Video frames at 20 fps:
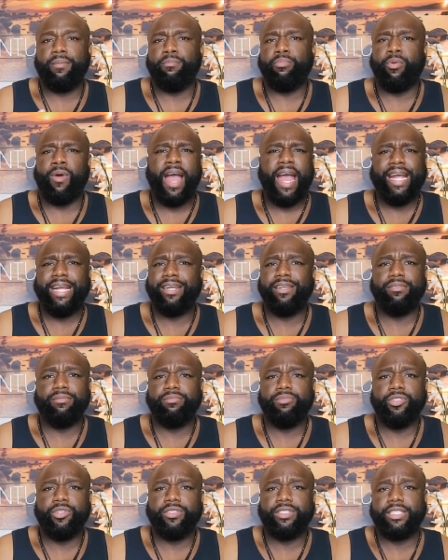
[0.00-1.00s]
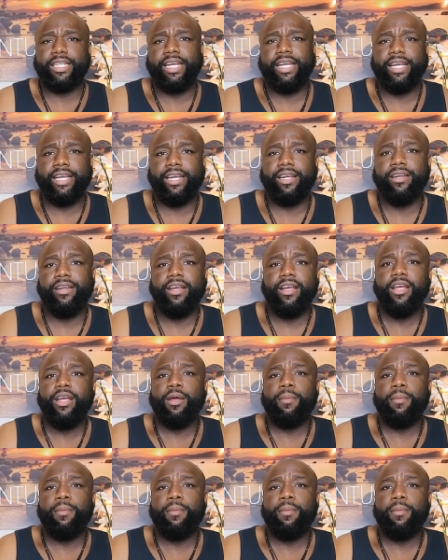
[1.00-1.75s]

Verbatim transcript: brighten your skin